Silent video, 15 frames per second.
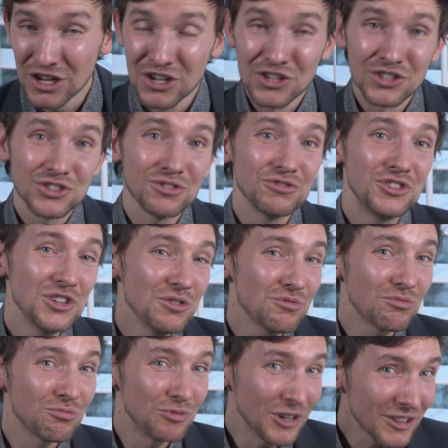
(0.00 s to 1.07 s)
So do you
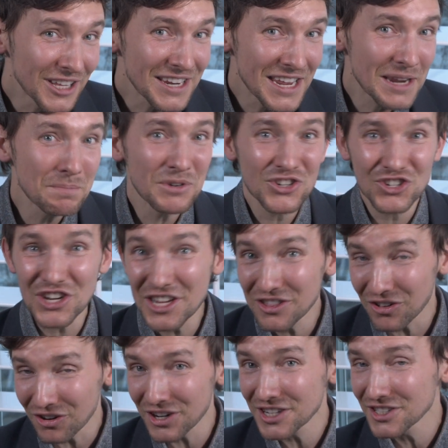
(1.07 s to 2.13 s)
really need machine
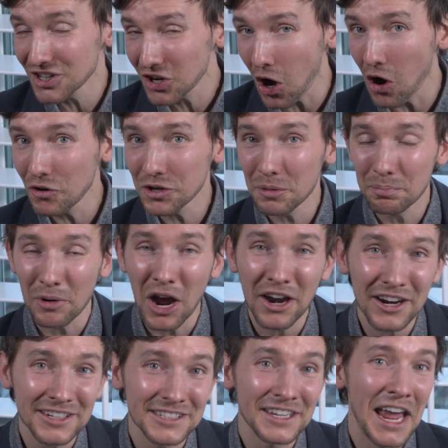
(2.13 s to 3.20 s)
learning to call your product an